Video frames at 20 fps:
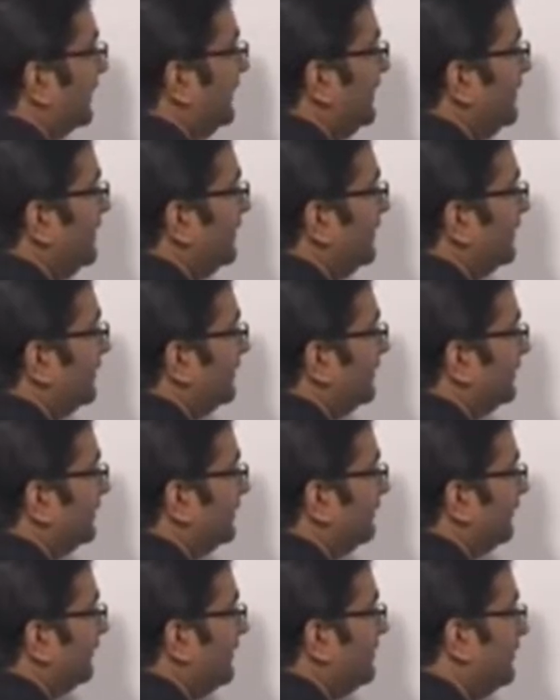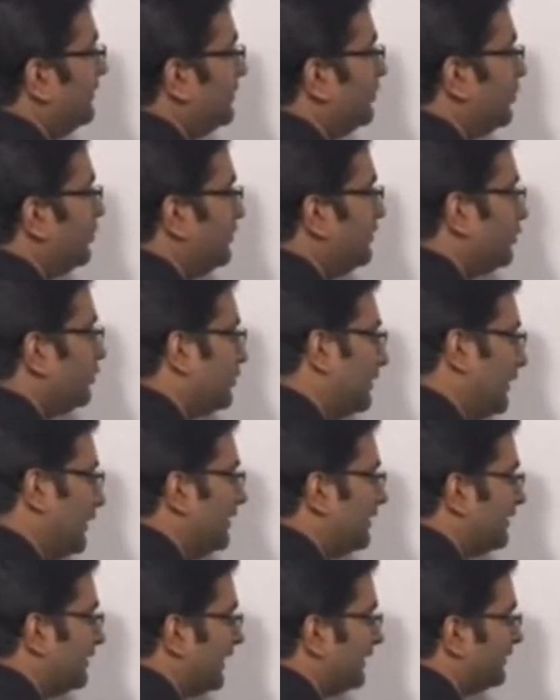finally, once it goes totally
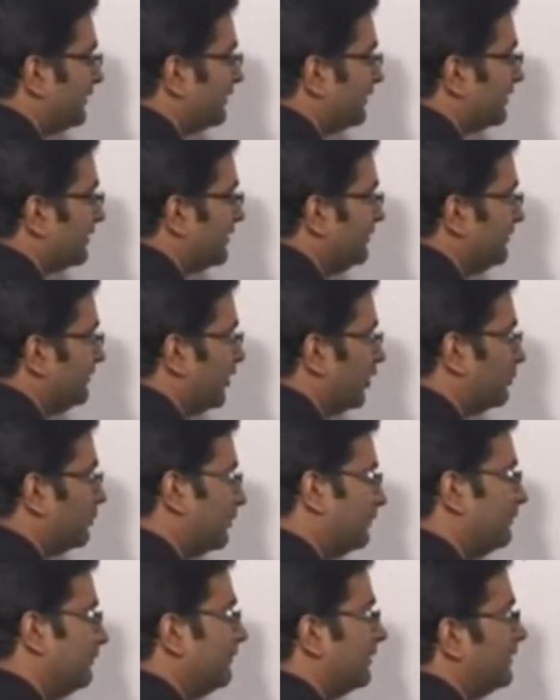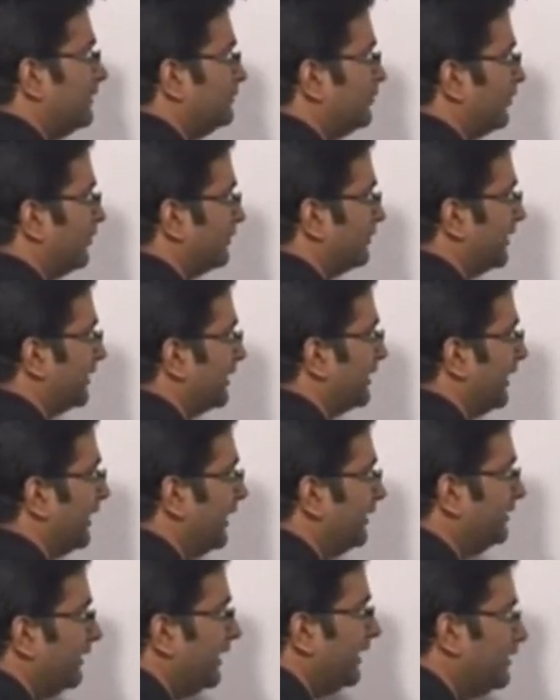inside the system, the output will become constant,
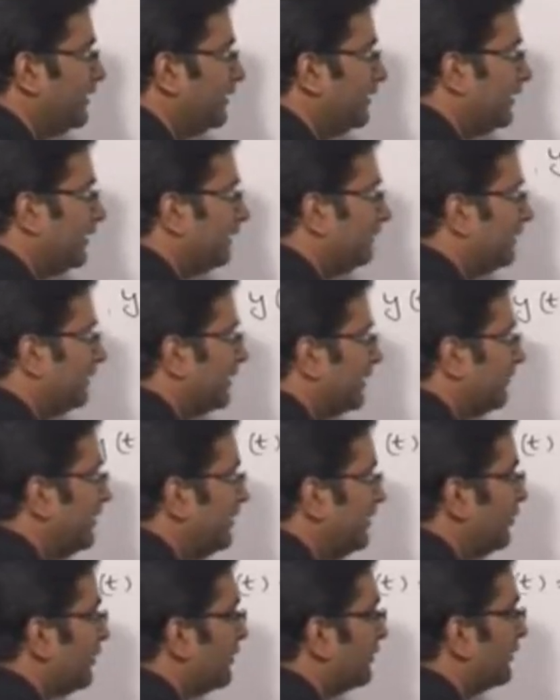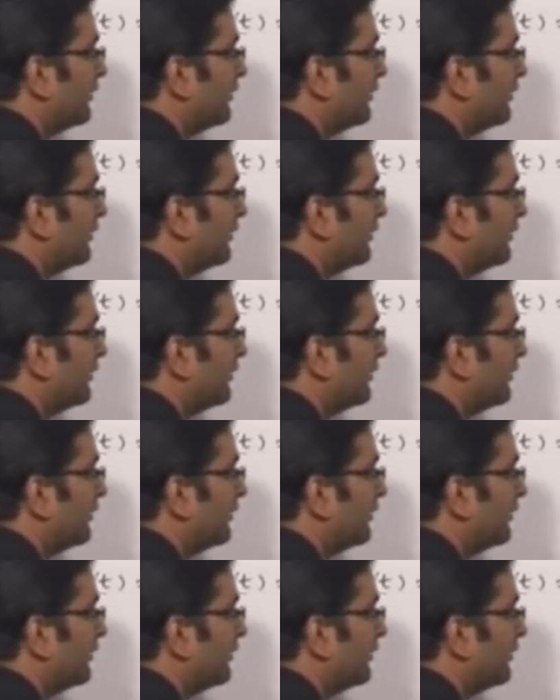and then it will remain